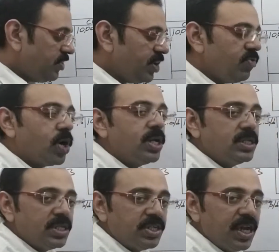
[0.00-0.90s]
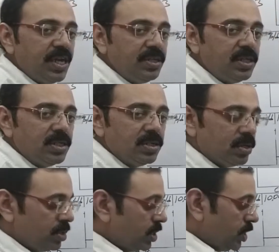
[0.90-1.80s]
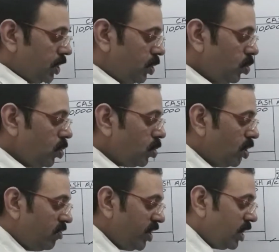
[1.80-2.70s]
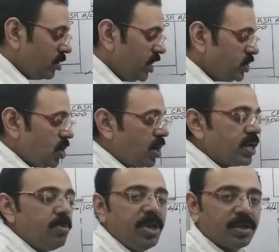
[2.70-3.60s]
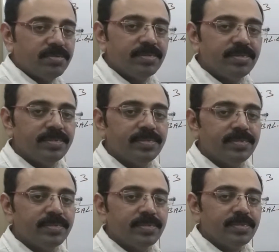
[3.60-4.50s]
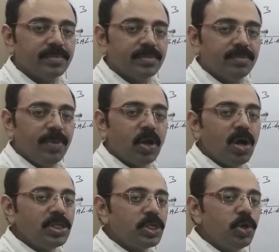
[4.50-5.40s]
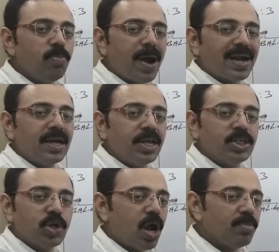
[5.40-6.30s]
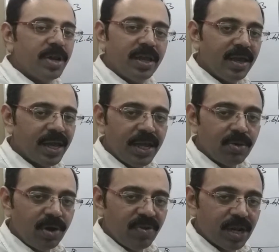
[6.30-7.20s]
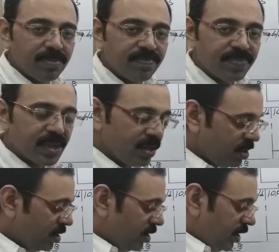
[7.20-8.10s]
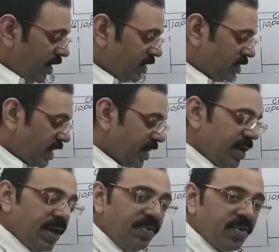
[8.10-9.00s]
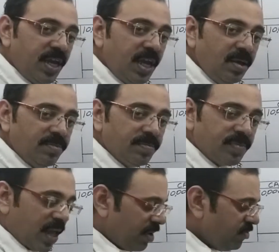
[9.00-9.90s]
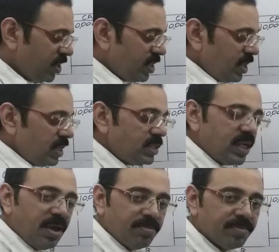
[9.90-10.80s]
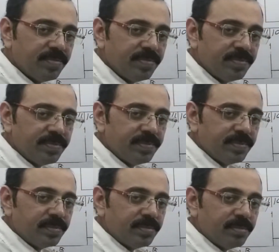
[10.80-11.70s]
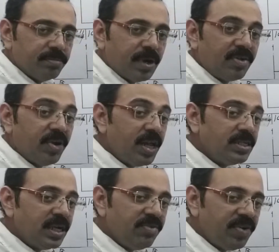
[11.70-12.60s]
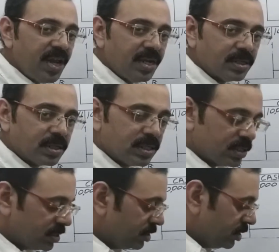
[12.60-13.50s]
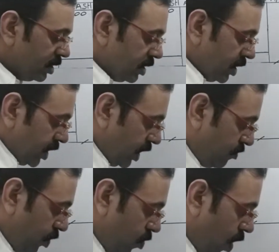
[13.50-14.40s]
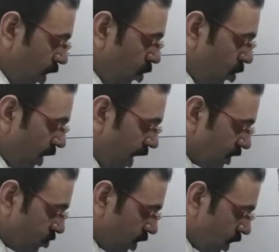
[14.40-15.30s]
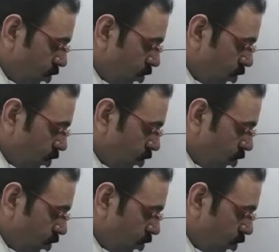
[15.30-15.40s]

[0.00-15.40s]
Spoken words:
entry, what is the change? 2 goodwill is not coming because new partner is not bringing any goodwill. In second entry, everything is same. But where is the difference? If you want to transfer the